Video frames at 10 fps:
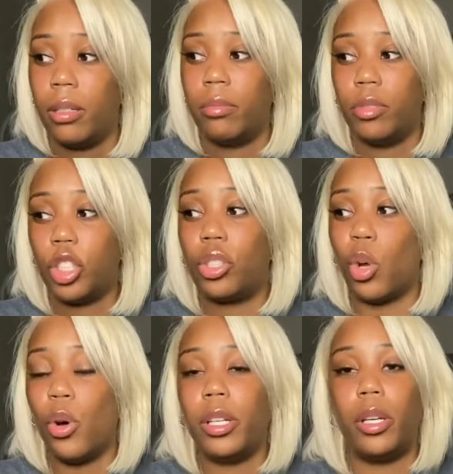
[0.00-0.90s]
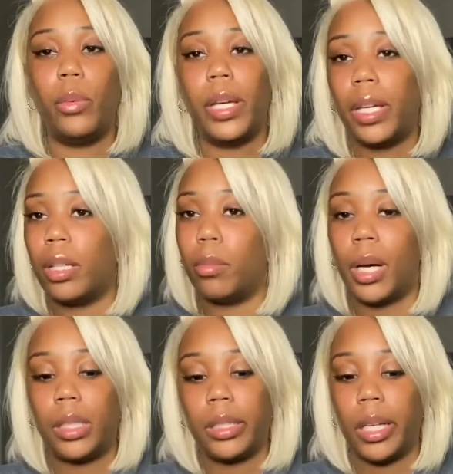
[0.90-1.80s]
just throwing their wig in a
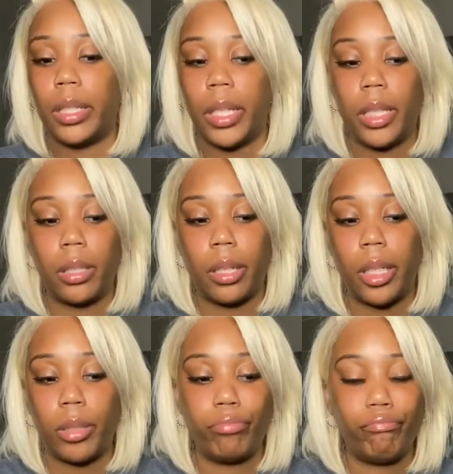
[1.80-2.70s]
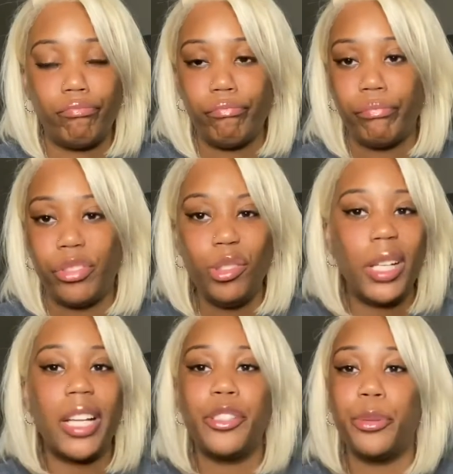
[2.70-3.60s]
box like that. Like, you
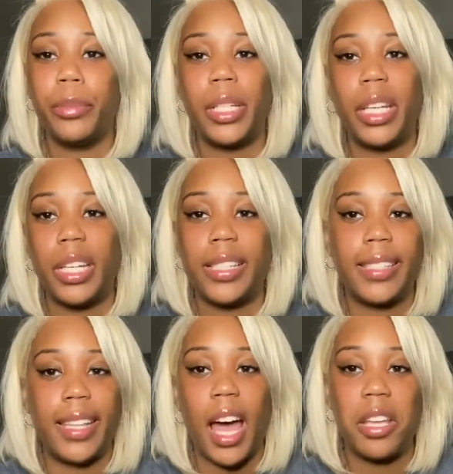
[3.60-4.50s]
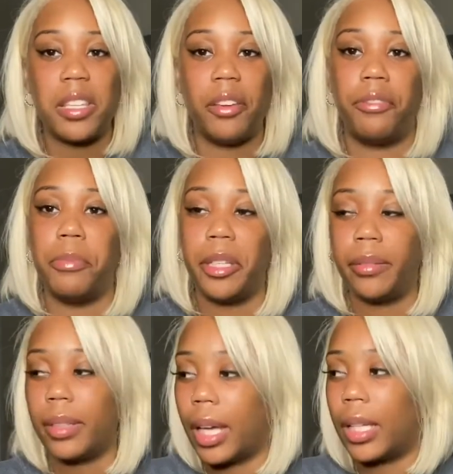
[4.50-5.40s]
got your money and it's not F me.
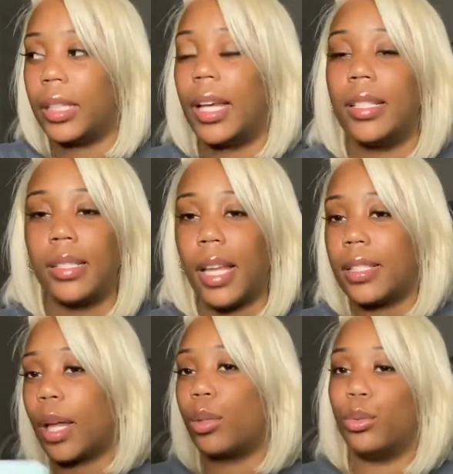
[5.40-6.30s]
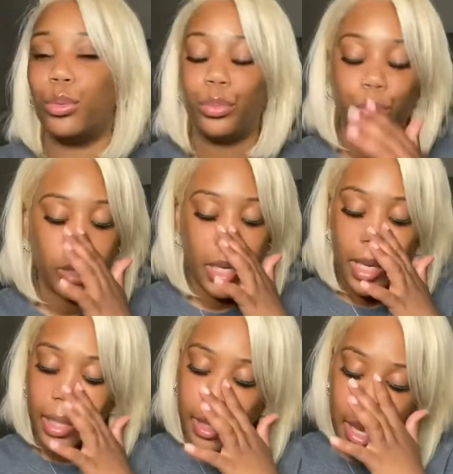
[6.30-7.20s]
Like, that's not cool.
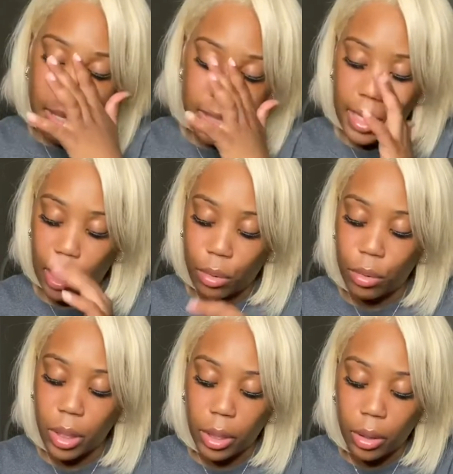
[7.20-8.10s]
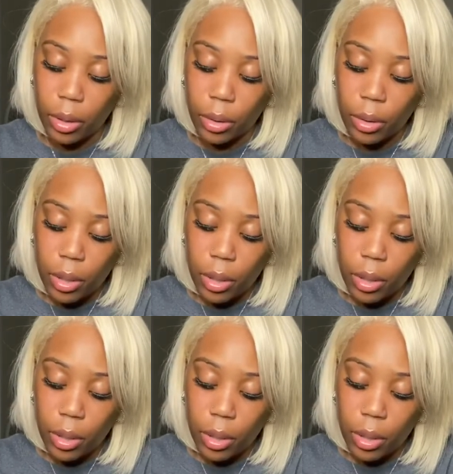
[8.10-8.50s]
That's not cool at all.